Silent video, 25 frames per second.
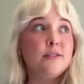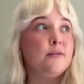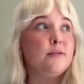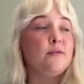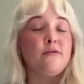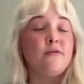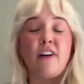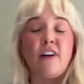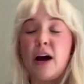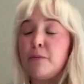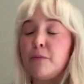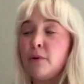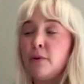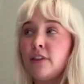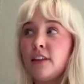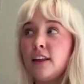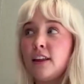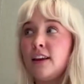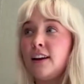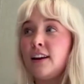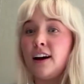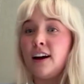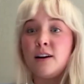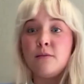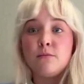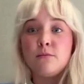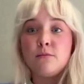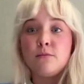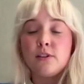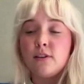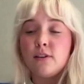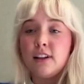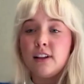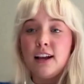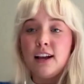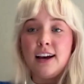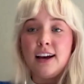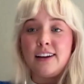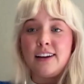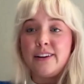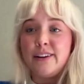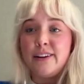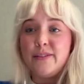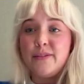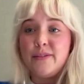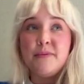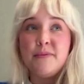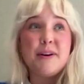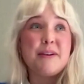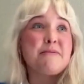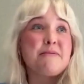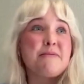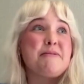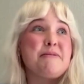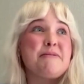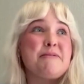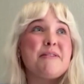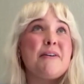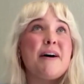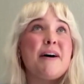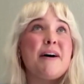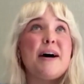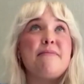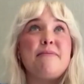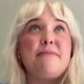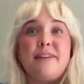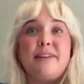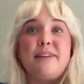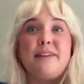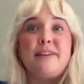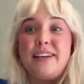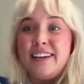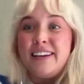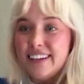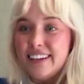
vibe with it. I'm so glad. It makes me so happy.